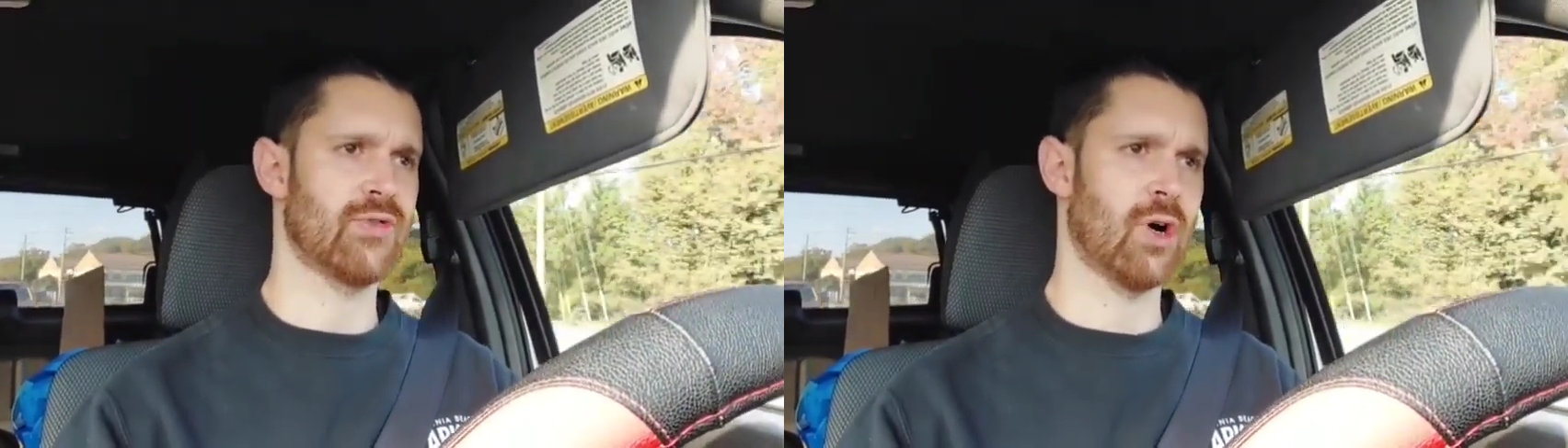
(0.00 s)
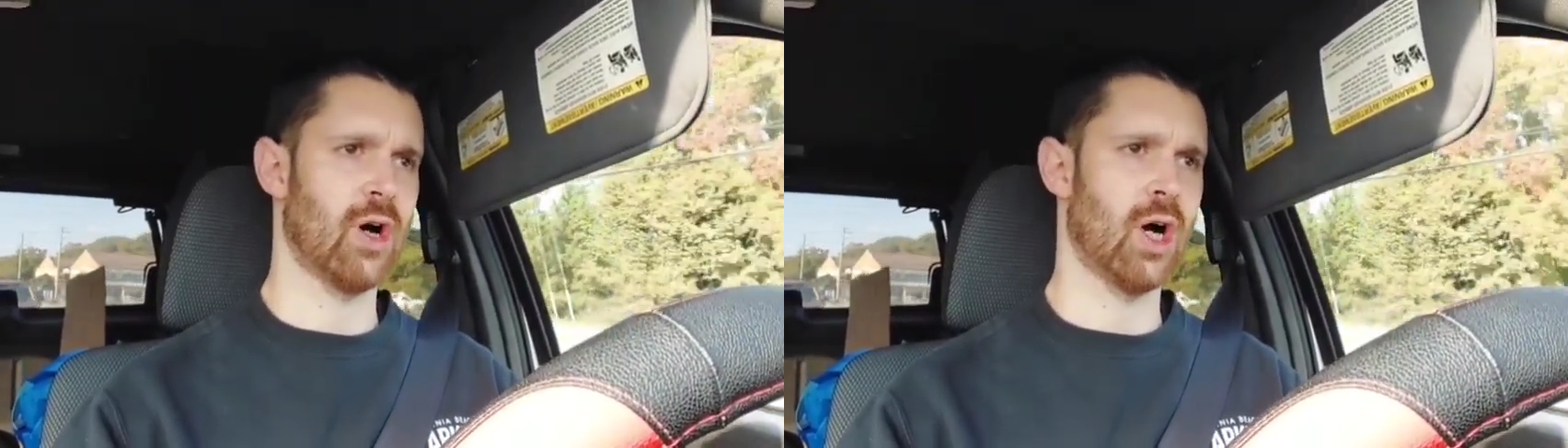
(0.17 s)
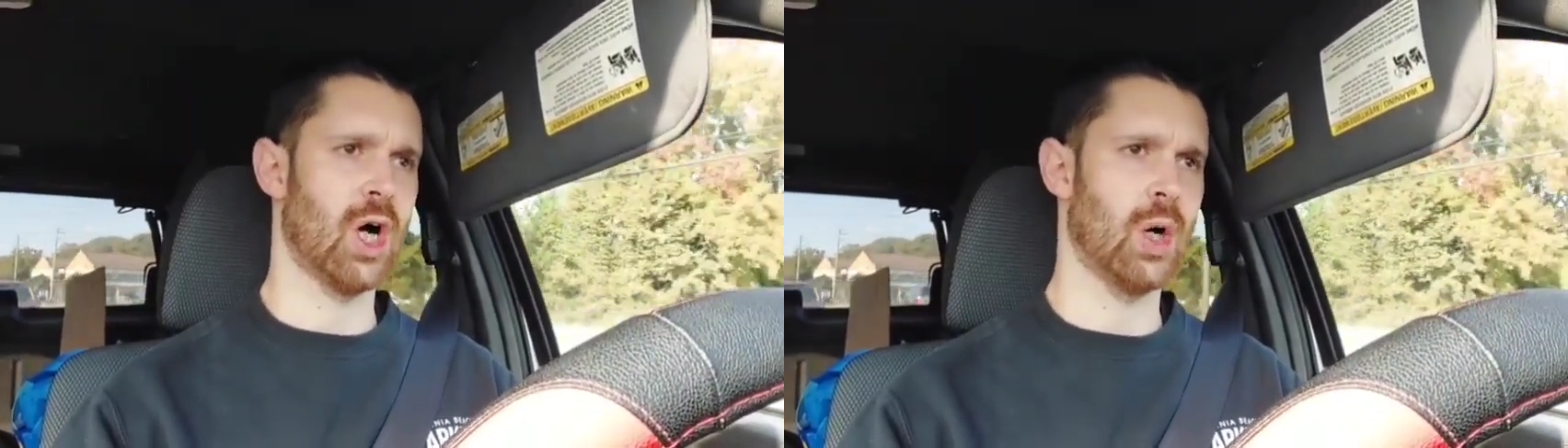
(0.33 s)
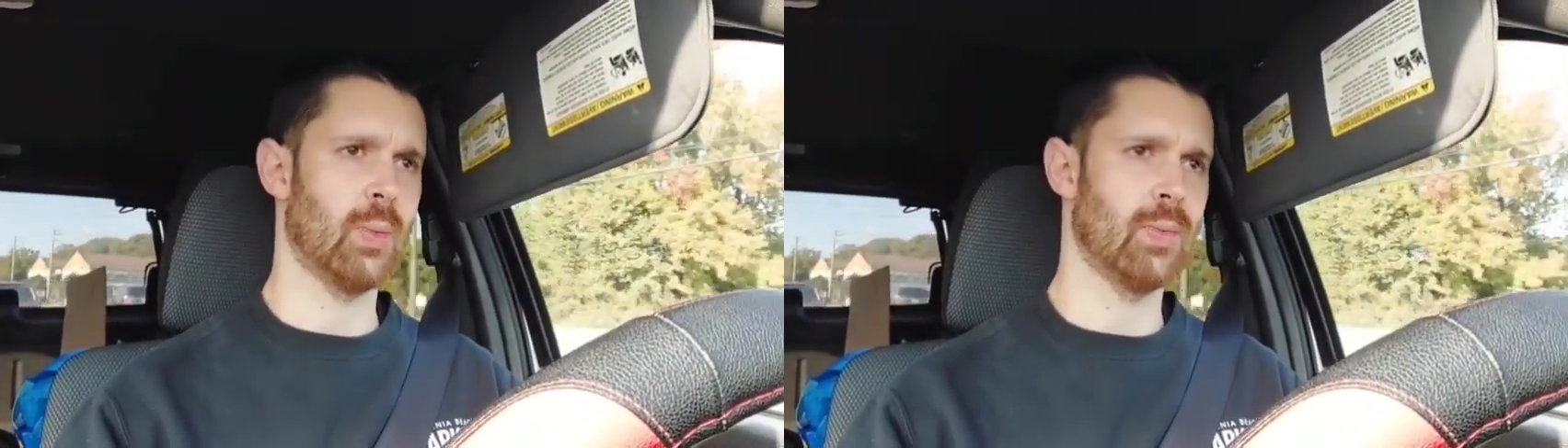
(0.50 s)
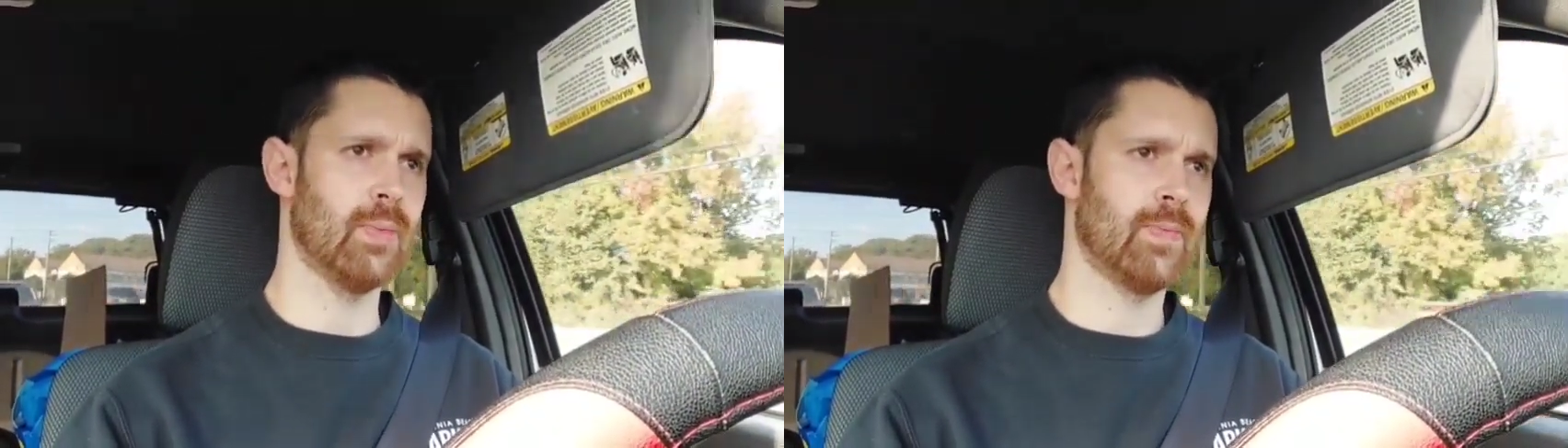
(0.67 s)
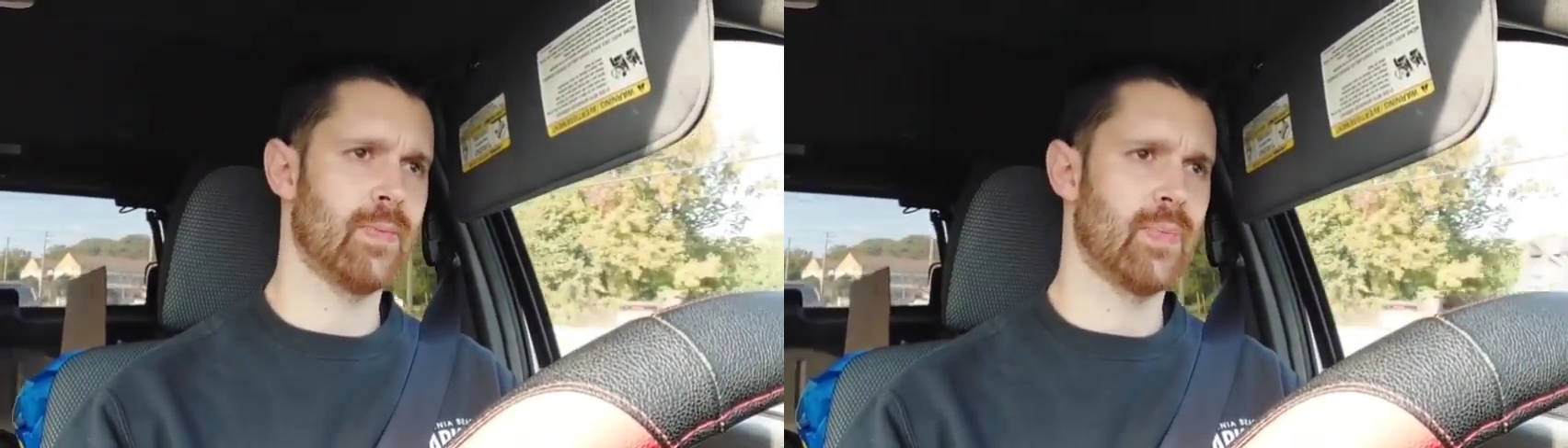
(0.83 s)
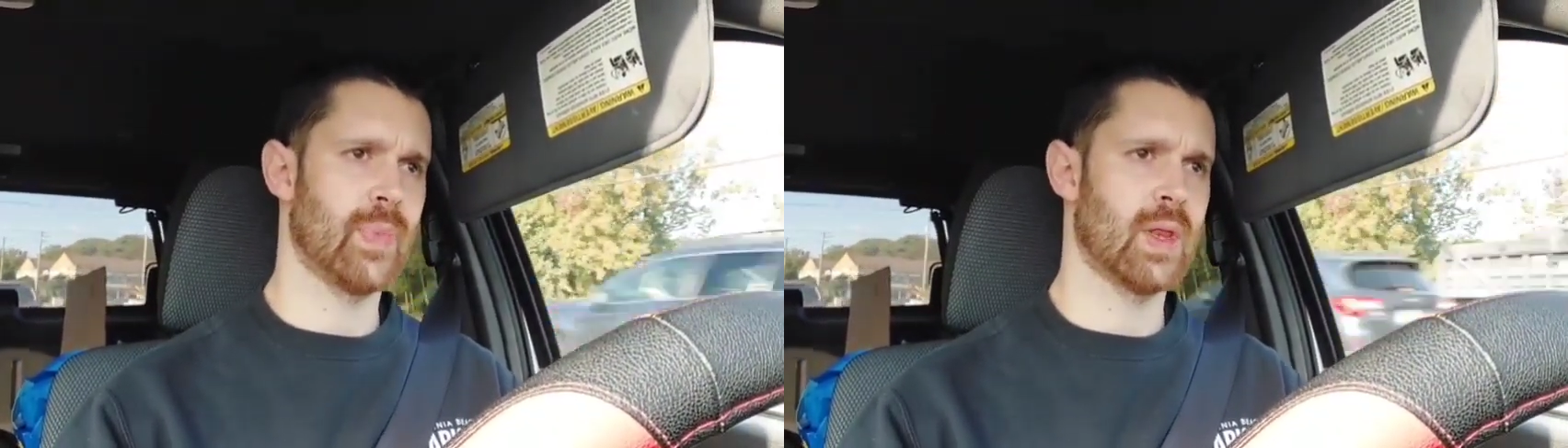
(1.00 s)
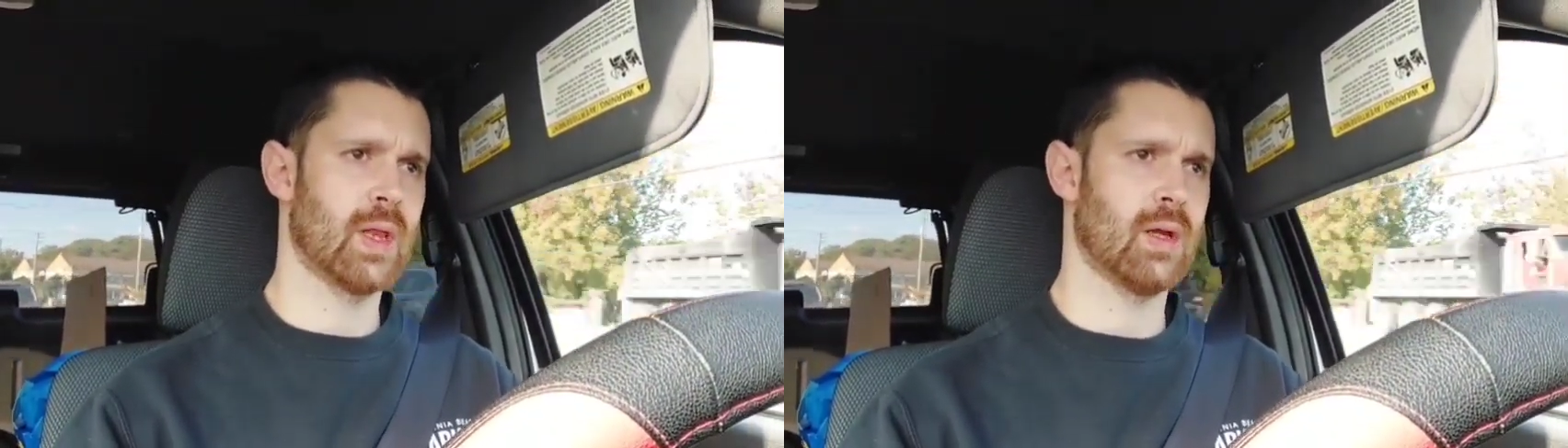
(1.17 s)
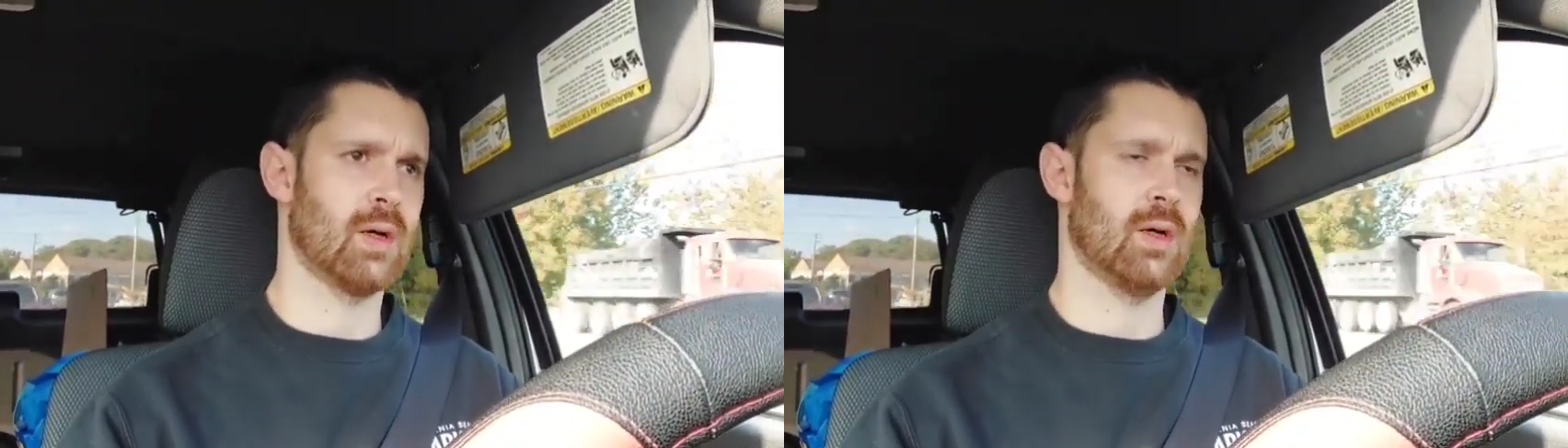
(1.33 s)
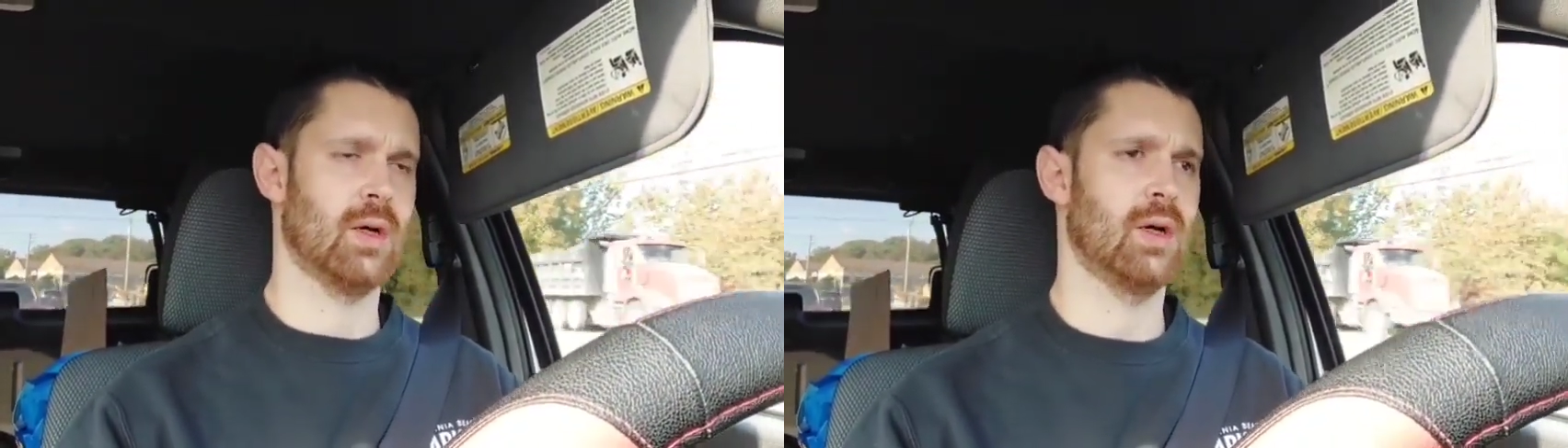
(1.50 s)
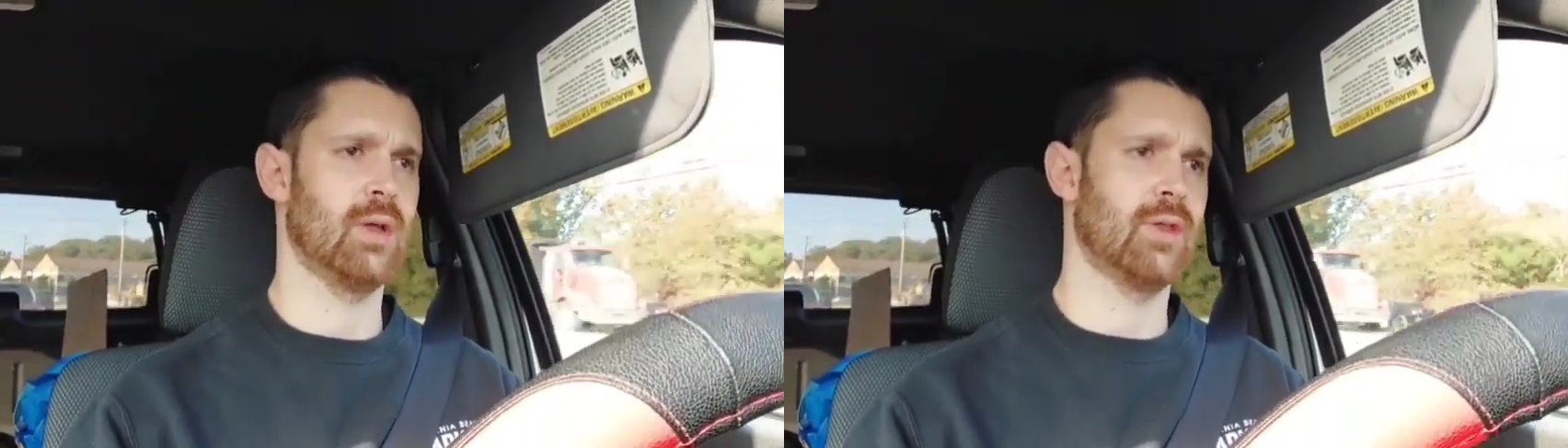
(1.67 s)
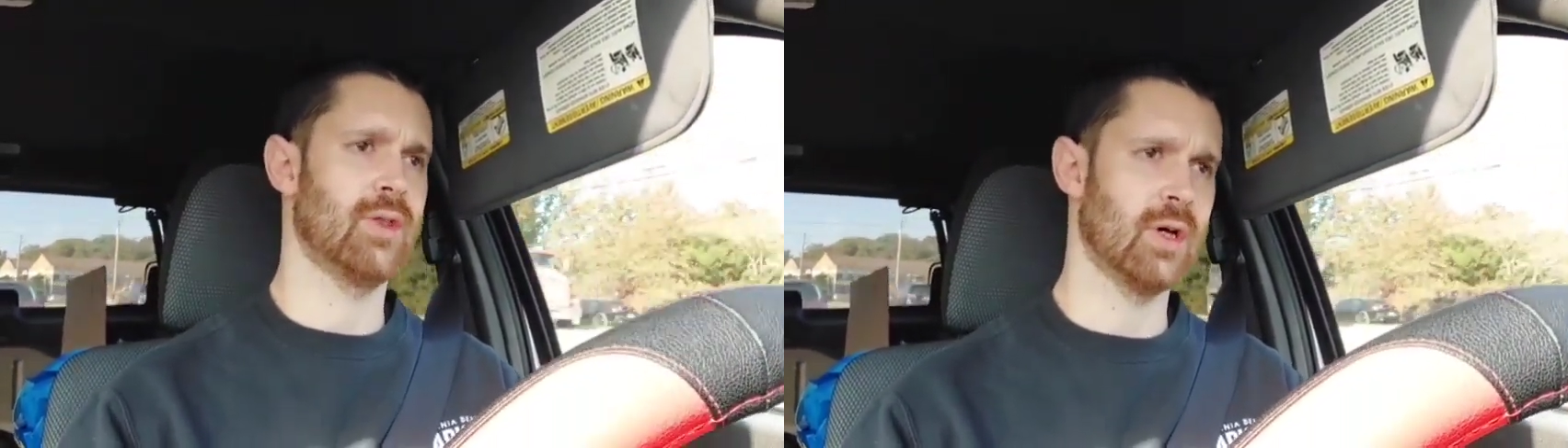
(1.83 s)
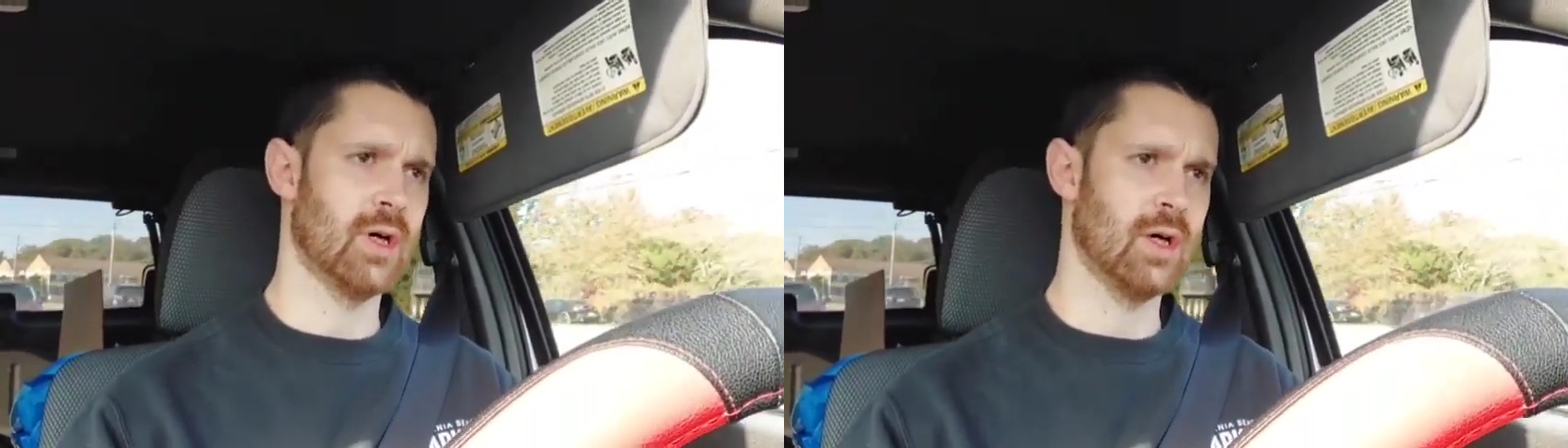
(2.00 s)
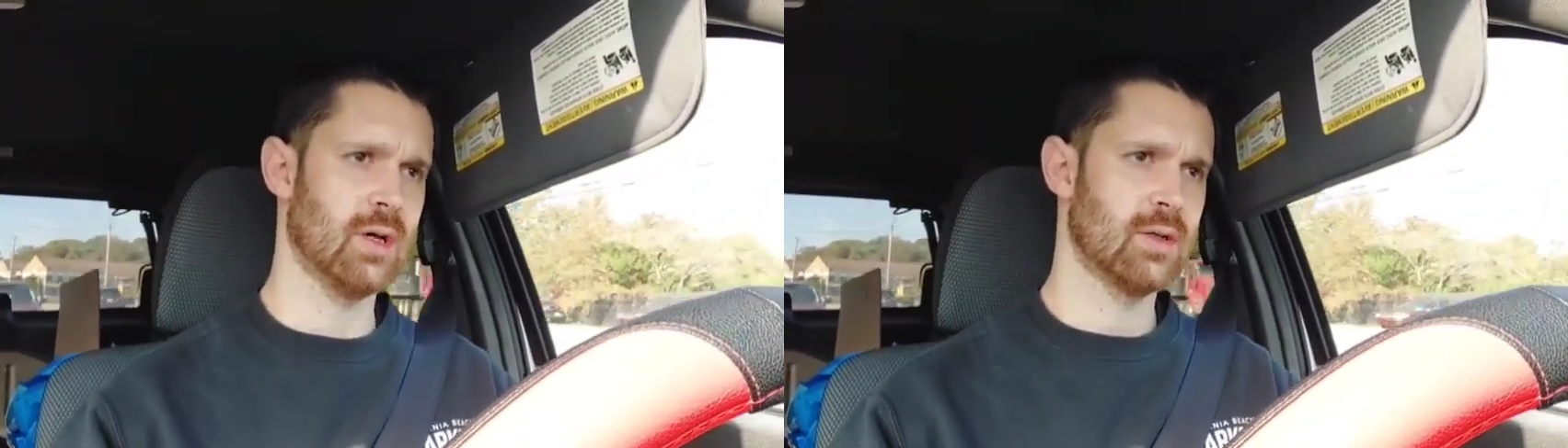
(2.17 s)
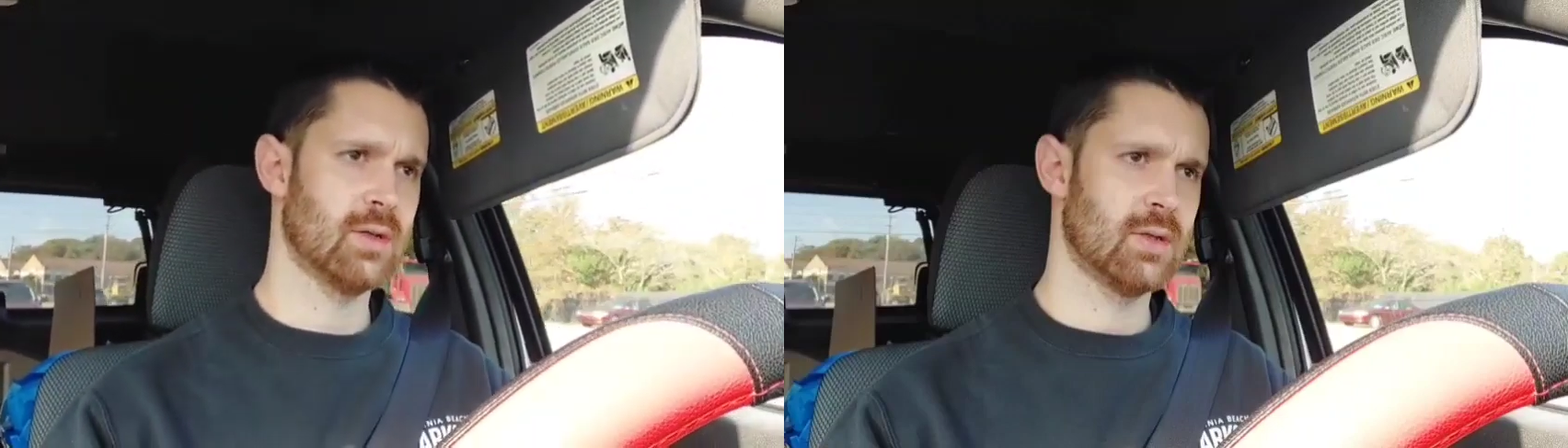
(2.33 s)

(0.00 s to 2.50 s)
from the